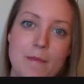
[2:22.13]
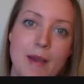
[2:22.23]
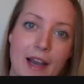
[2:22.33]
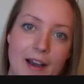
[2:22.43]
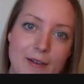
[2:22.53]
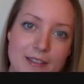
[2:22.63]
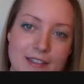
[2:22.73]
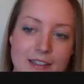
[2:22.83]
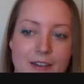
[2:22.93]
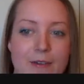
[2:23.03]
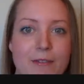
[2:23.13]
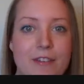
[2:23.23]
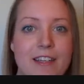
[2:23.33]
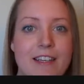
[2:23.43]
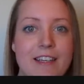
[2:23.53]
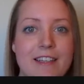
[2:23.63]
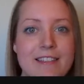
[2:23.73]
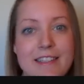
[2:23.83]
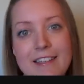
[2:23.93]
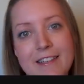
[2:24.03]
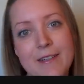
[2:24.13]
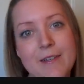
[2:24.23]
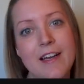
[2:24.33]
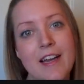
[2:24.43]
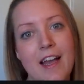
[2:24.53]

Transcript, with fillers: pounds and hopefully can continue